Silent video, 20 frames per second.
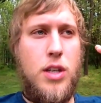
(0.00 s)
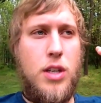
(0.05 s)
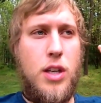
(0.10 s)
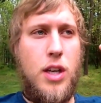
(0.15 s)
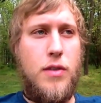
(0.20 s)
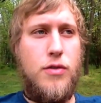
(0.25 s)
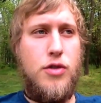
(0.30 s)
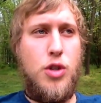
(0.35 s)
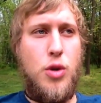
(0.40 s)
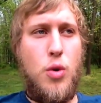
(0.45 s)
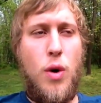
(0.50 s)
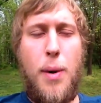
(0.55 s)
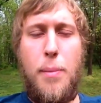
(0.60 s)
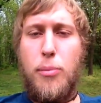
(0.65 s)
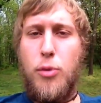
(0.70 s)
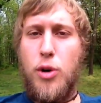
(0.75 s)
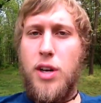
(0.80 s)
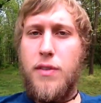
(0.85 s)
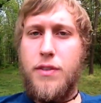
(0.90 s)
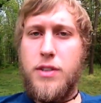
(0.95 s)
gives you a
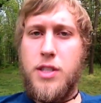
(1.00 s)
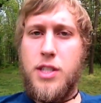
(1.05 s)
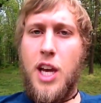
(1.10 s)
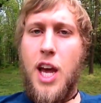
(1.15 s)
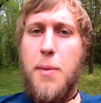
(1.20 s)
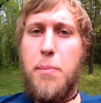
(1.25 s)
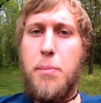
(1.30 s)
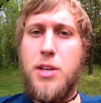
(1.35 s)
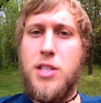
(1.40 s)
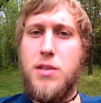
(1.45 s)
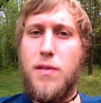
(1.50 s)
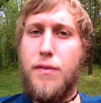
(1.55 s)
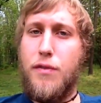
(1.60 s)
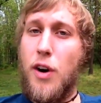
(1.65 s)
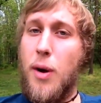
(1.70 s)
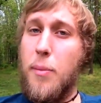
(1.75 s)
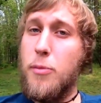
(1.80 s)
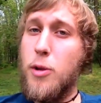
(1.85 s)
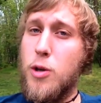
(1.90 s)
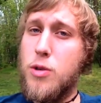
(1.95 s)
brief escapism
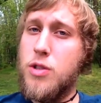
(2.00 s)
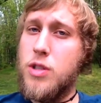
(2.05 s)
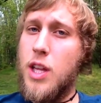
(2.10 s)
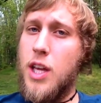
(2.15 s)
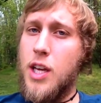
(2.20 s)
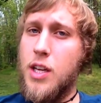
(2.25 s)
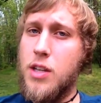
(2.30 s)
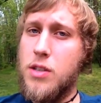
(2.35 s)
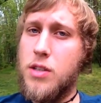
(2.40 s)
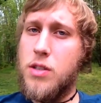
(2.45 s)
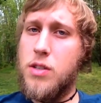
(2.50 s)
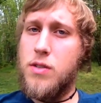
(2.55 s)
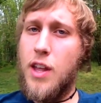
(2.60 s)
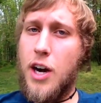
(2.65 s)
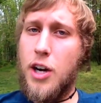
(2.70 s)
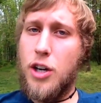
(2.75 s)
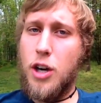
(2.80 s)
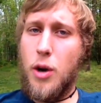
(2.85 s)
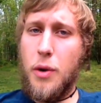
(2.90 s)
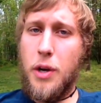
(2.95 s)
from those things
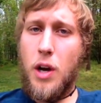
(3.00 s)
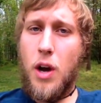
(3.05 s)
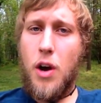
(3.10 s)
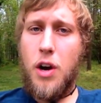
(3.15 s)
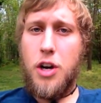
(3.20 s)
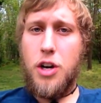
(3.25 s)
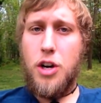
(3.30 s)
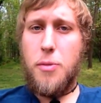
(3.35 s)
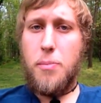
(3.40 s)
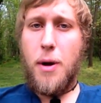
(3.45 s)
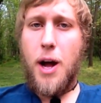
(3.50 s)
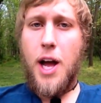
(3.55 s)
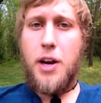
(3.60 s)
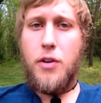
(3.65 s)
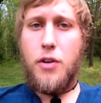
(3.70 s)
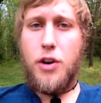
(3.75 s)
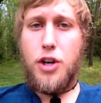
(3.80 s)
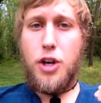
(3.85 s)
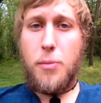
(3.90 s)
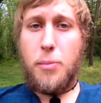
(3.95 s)
that are going on in your mind
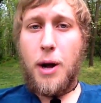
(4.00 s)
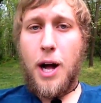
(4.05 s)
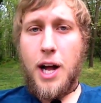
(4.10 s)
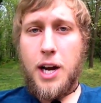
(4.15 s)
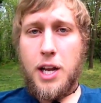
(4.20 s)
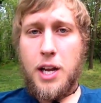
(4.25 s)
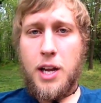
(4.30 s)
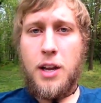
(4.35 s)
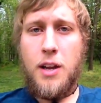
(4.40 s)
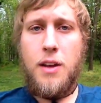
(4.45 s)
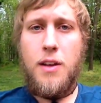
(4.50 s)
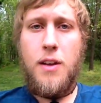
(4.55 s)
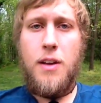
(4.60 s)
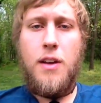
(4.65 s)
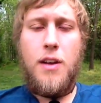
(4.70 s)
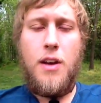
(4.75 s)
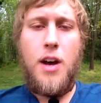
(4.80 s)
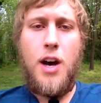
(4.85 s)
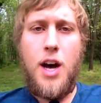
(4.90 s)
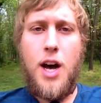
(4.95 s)
or in your body.
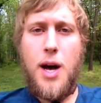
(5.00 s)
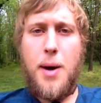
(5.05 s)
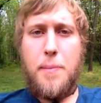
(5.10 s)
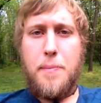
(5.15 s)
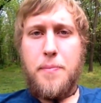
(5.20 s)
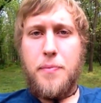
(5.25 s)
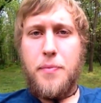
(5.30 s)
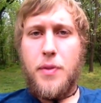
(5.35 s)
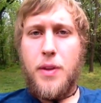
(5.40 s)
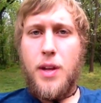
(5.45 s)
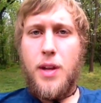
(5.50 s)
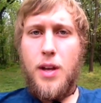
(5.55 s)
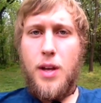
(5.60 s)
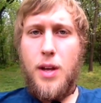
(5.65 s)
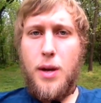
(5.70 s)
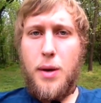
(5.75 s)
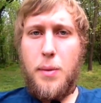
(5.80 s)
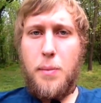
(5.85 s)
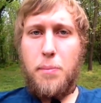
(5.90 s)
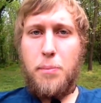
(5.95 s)

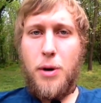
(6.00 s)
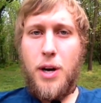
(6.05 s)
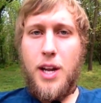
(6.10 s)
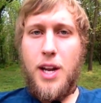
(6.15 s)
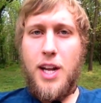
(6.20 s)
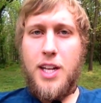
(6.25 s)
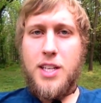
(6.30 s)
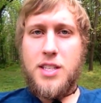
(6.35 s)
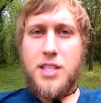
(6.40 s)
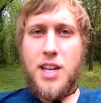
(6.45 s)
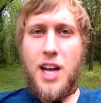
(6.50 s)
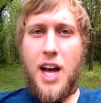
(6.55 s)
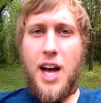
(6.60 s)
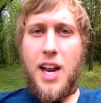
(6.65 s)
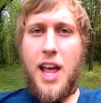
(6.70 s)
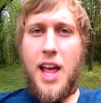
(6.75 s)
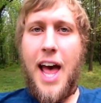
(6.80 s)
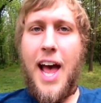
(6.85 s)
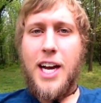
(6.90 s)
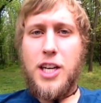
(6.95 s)
But it's
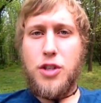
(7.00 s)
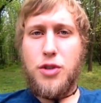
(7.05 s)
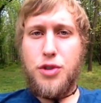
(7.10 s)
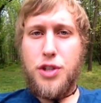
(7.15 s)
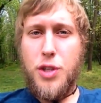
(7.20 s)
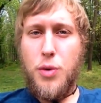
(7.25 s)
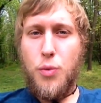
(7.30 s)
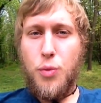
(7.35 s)
not actually